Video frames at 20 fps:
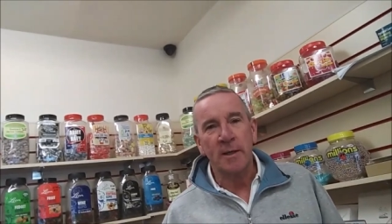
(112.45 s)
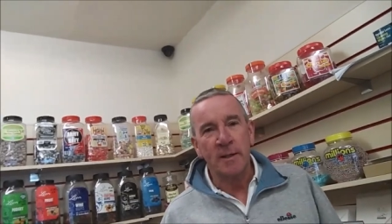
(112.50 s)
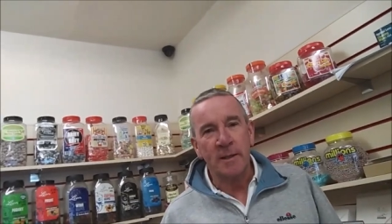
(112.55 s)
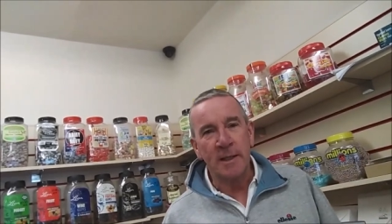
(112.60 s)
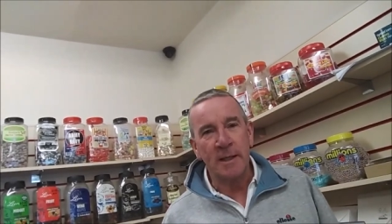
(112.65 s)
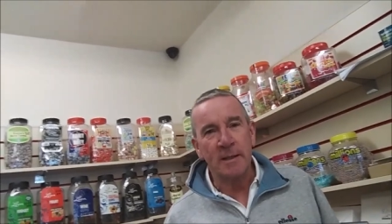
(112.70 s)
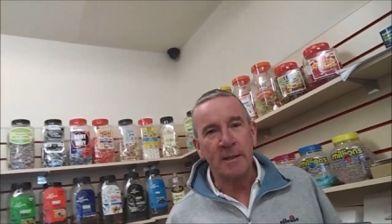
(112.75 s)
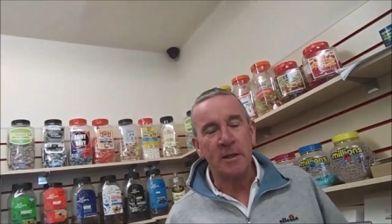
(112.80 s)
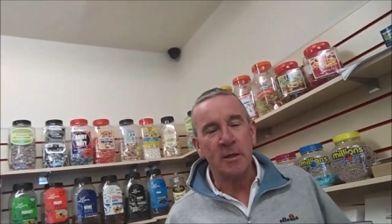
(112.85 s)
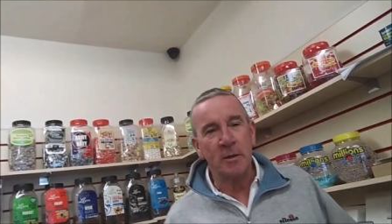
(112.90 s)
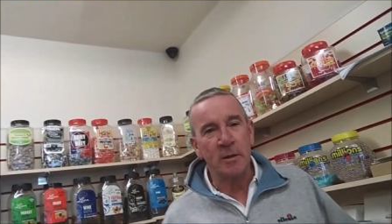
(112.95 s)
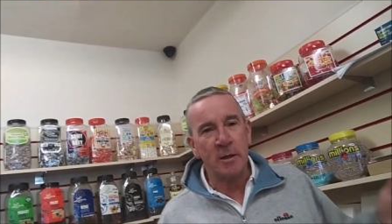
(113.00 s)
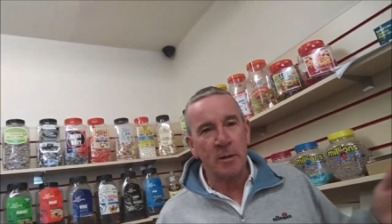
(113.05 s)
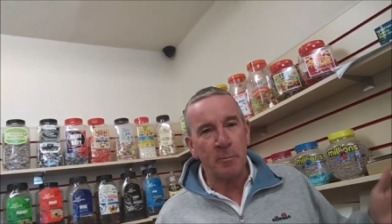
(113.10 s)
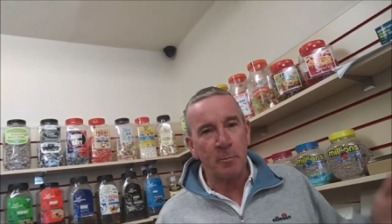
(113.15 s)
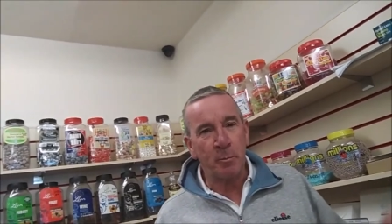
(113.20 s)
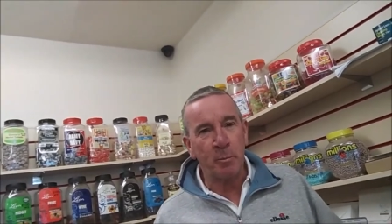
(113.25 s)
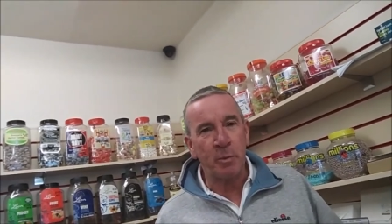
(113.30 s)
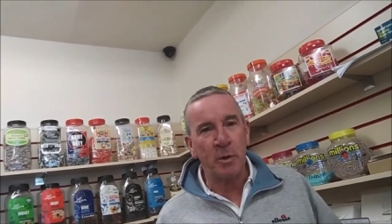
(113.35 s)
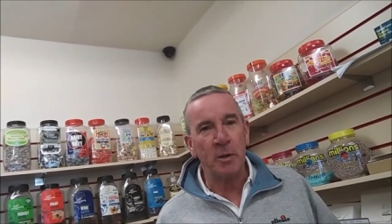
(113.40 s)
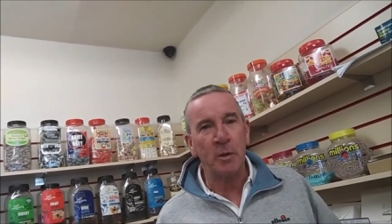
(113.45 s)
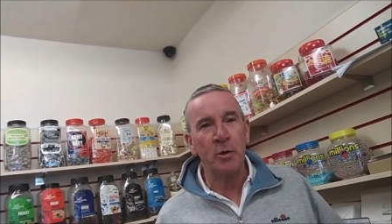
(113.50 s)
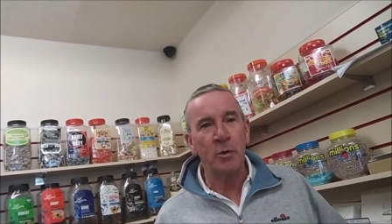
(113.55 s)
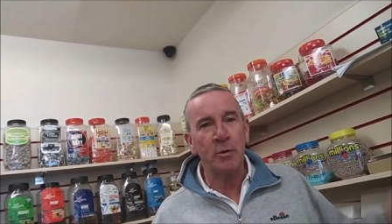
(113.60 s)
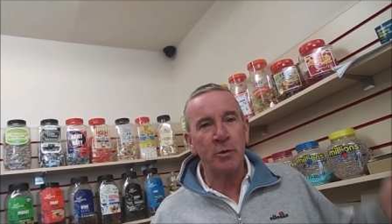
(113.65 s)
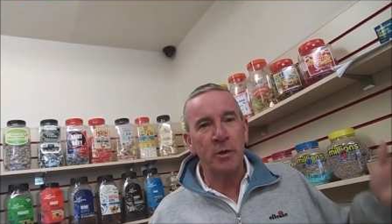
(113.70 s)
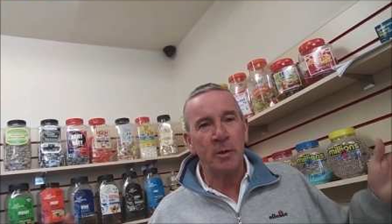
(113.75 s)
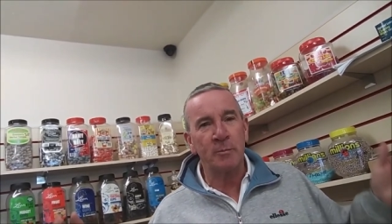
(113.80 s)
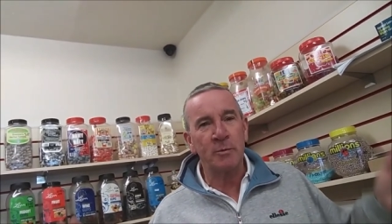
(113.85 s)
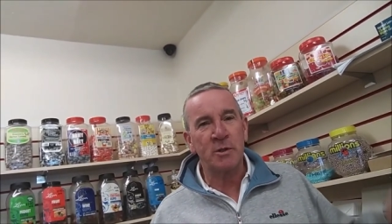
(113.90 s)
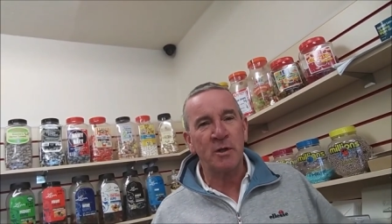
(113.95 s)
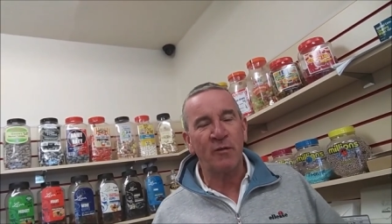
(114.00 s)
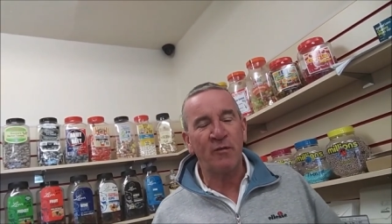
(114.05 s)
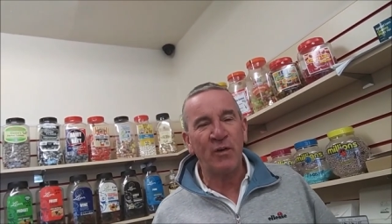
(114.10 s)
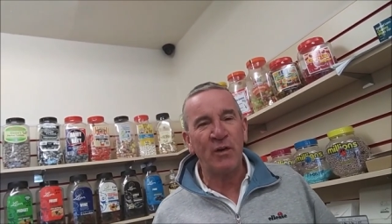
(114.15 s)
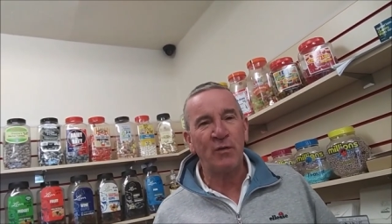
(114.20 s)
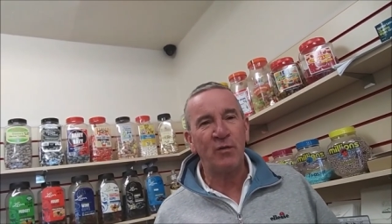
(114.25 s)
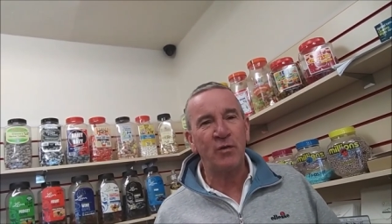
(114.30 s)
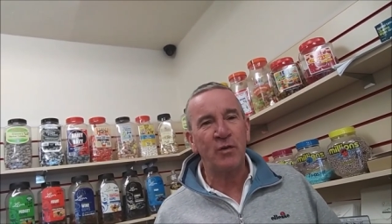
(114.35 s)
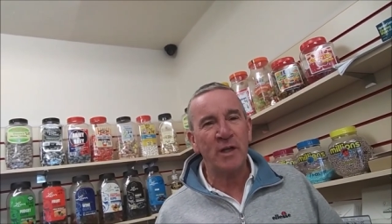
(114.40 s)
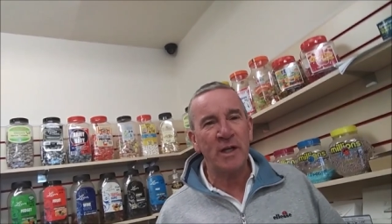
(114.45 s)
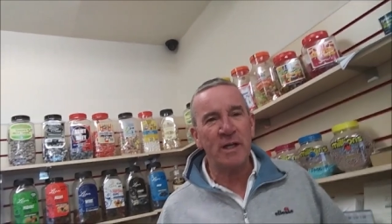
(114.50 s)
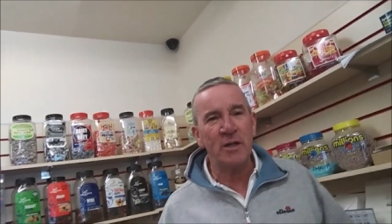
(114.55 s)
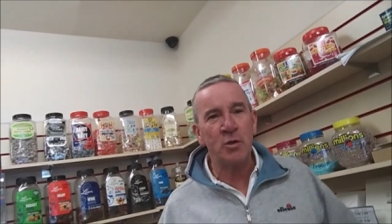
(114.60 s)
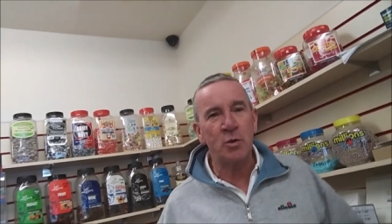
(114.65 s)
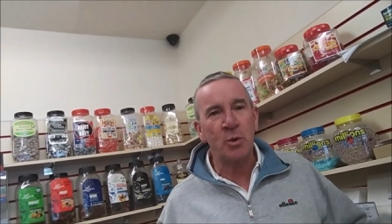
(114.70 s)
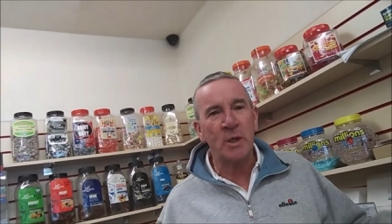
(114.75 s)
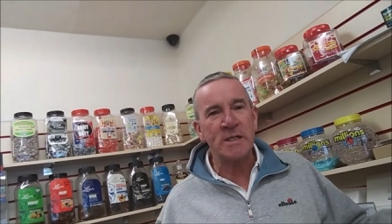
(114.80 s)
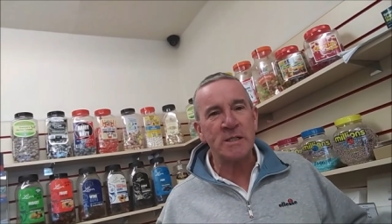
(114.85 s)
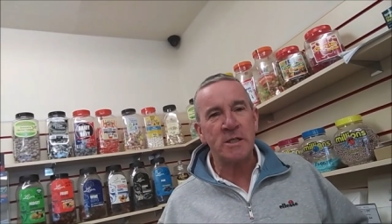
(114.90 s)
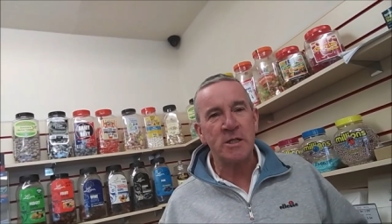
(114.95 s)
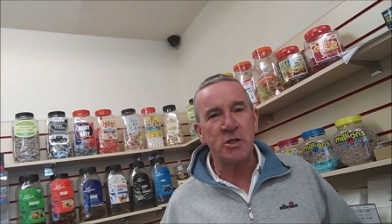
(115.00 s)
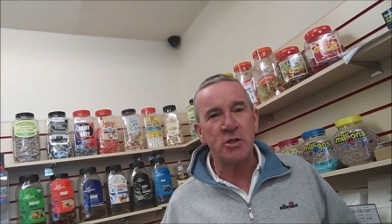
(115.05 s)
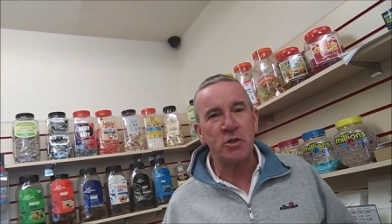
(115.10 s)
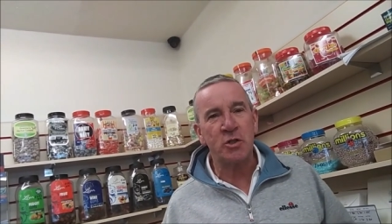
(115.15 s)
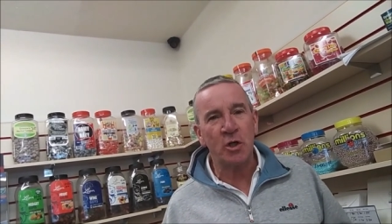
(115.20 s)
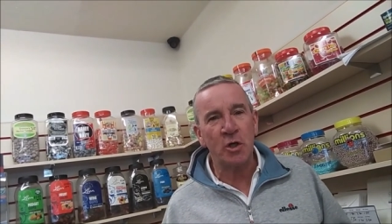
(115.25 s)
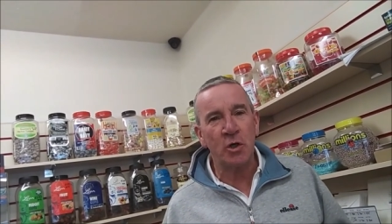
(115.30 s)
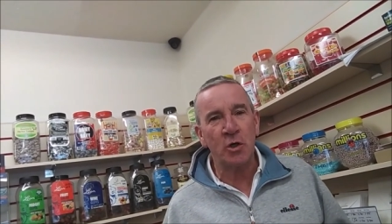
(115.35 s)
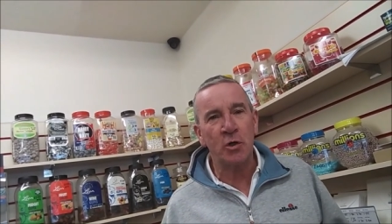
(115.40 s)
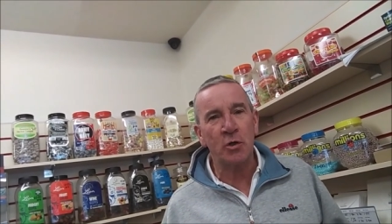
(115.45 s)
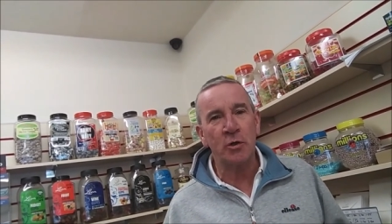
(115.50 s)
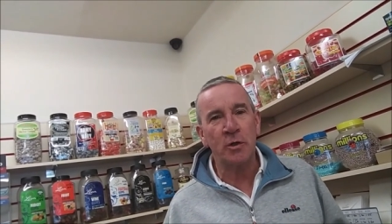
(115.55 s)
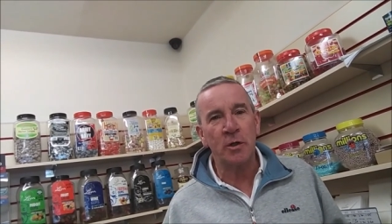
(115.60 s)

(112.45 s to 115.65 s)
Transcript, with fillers: You, you, you balloon up to 15, 20 stone.